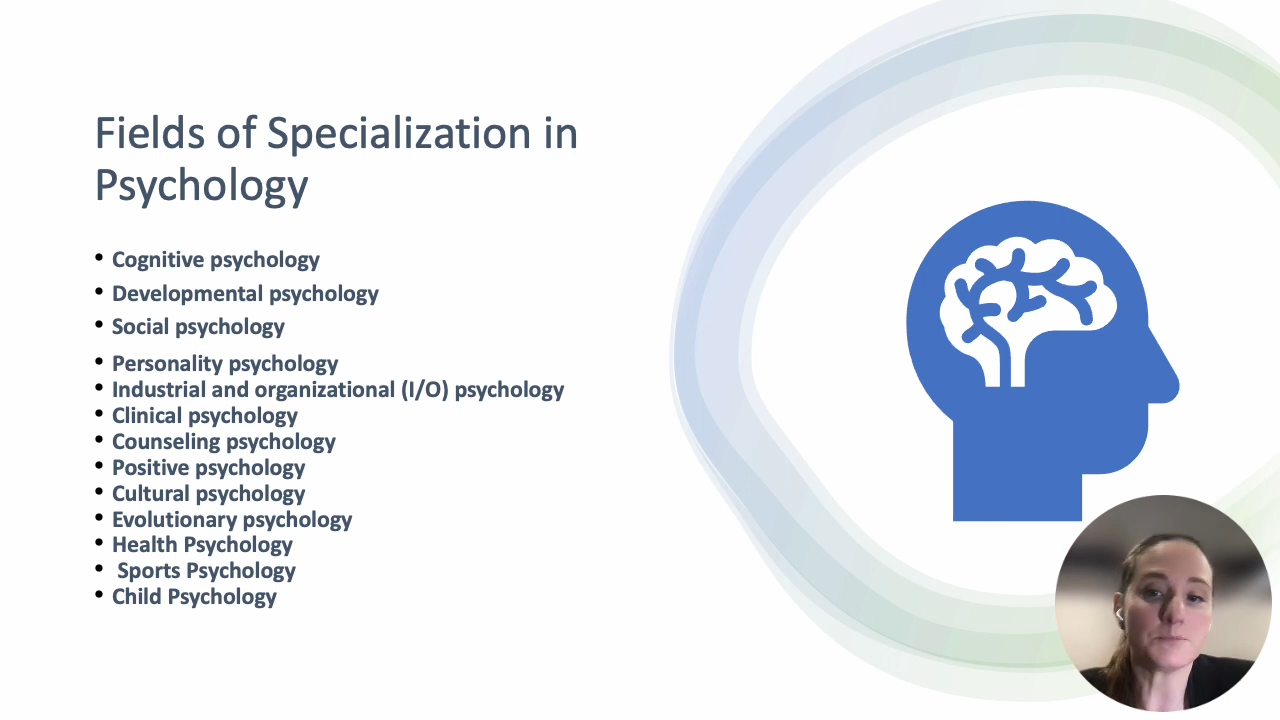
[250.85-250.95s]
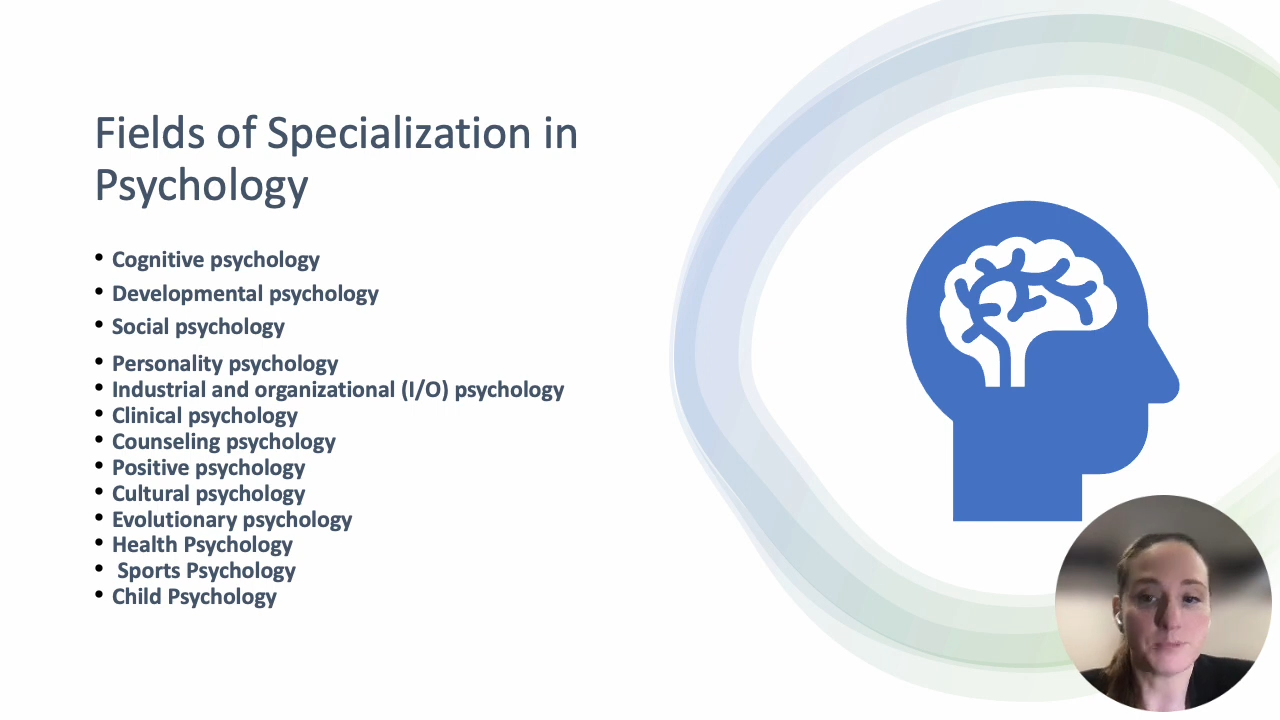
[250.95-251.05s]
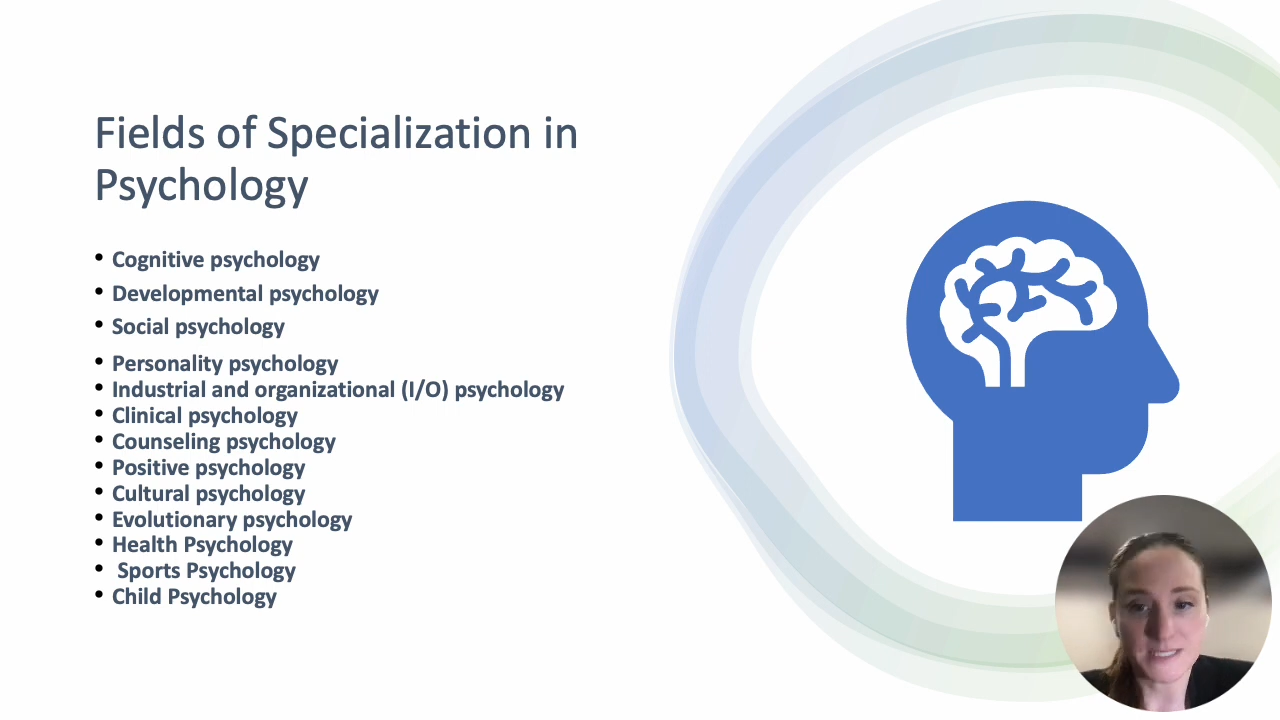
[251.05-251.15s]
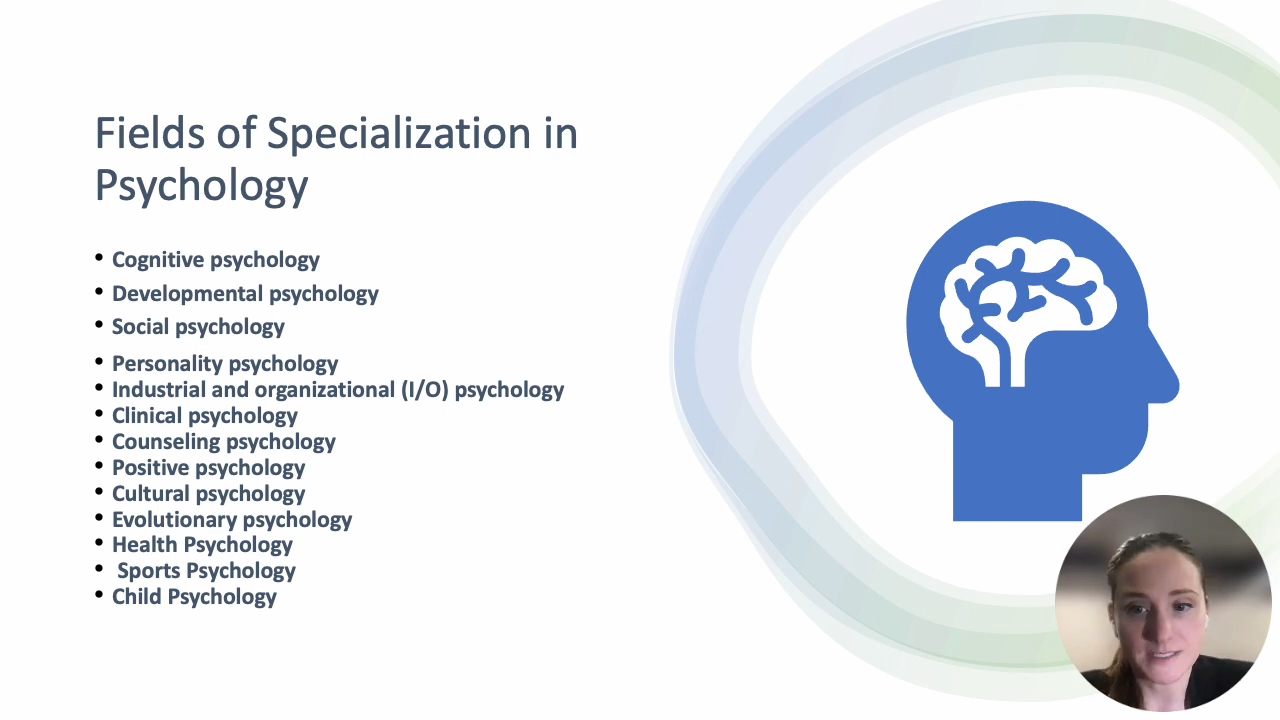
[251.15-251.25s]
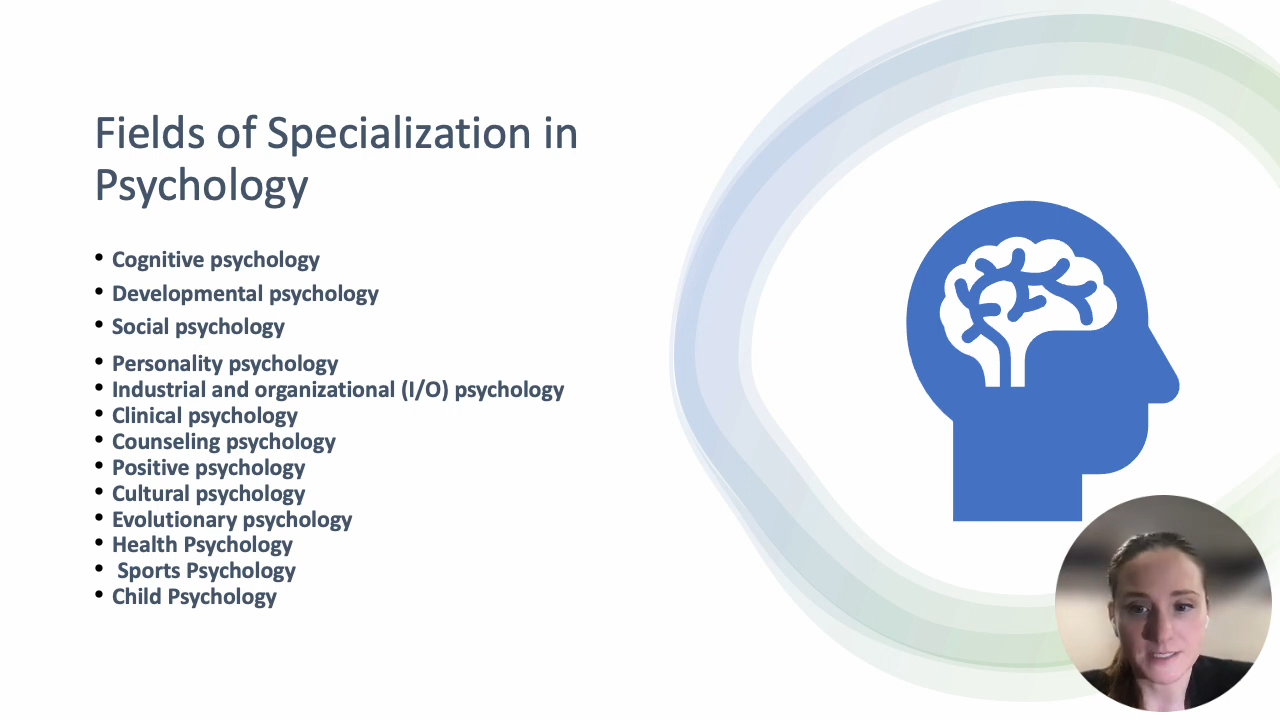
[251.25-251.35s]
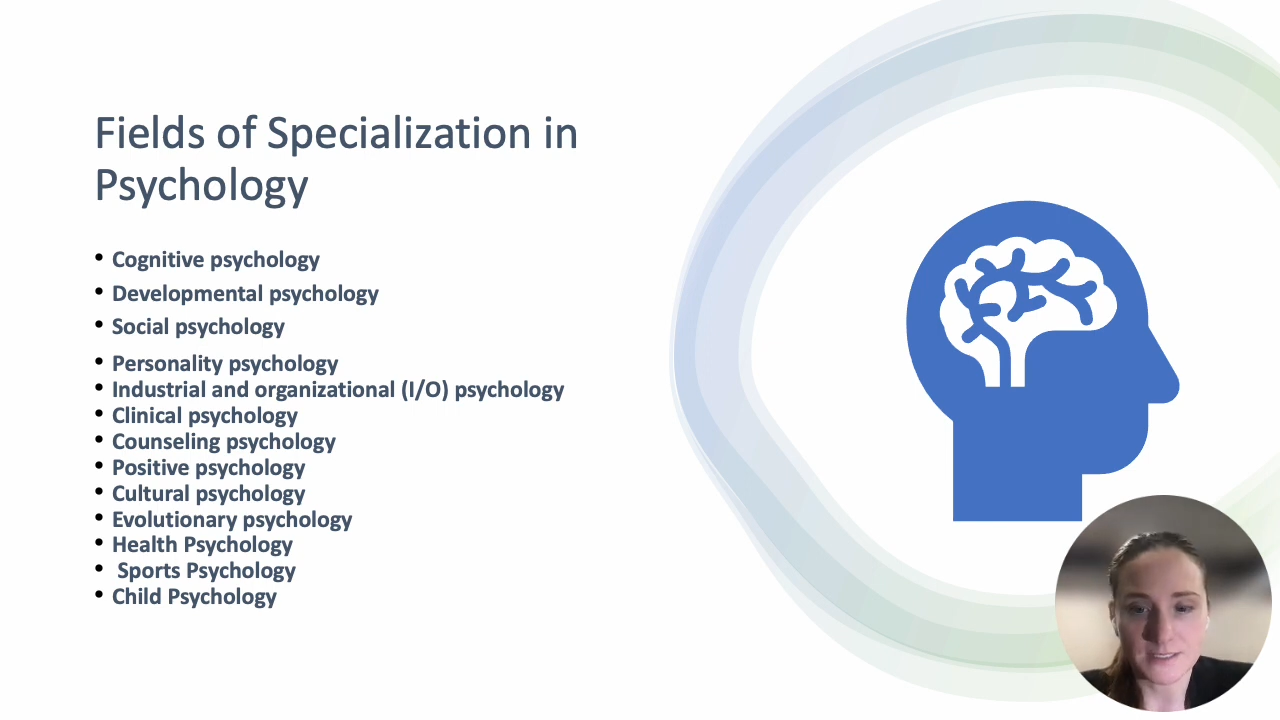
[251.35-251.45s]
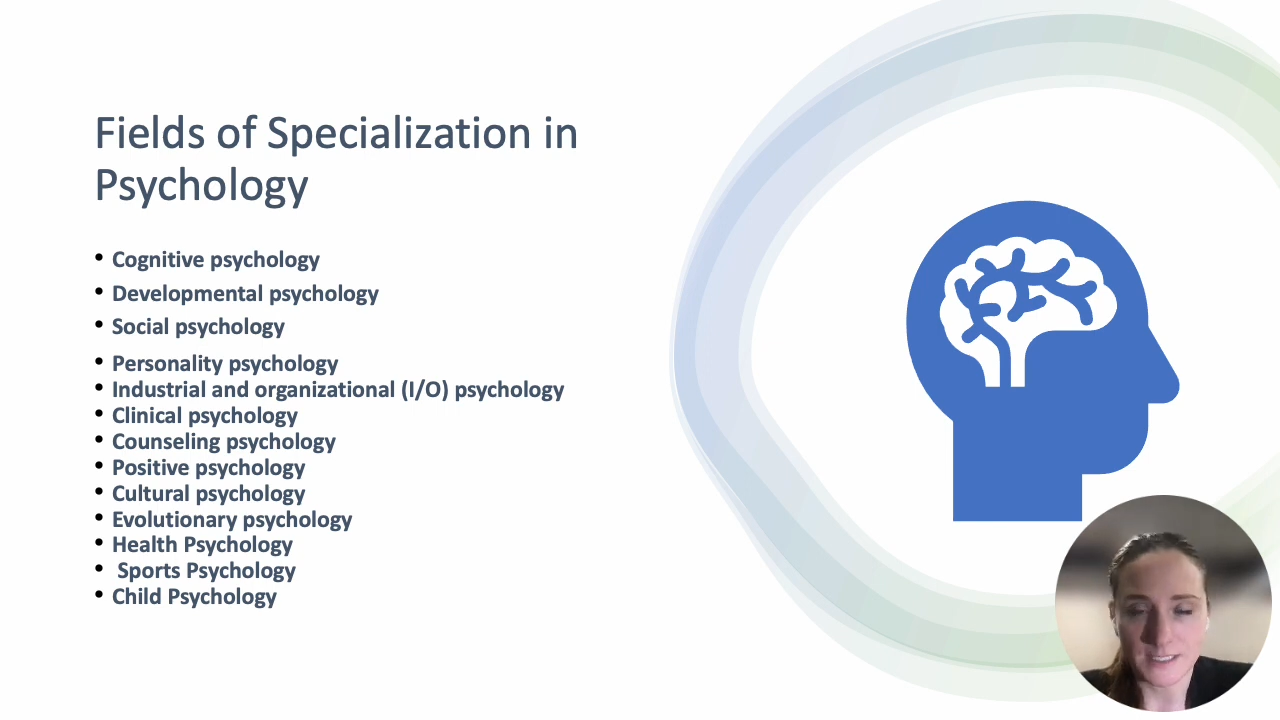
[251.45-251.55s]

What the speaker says: business